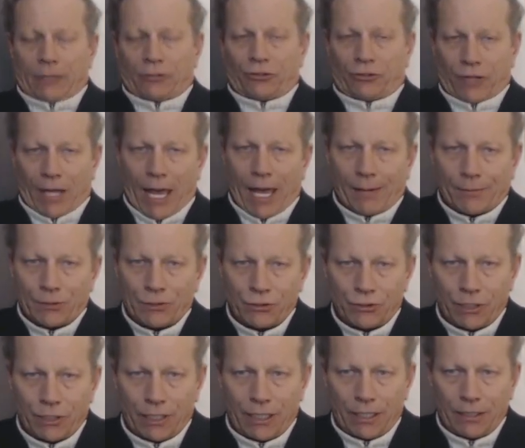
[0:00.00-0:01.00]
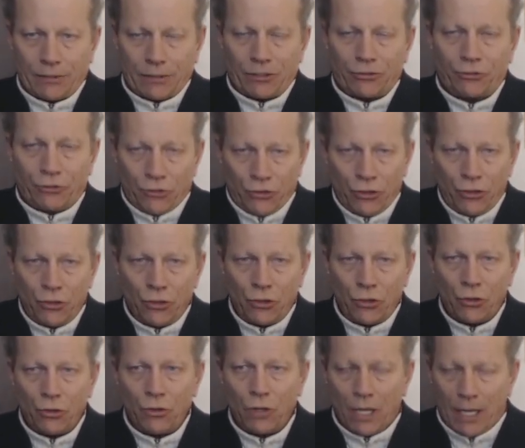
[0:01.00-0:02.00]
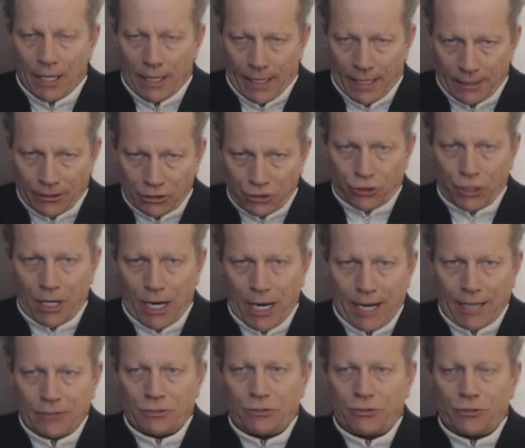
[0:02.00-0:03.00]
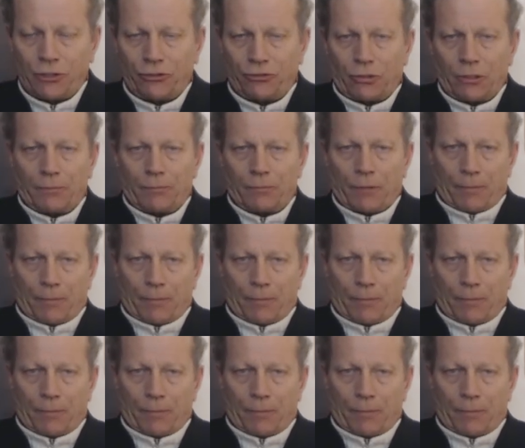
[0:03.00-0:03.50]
establishing this new exchange system,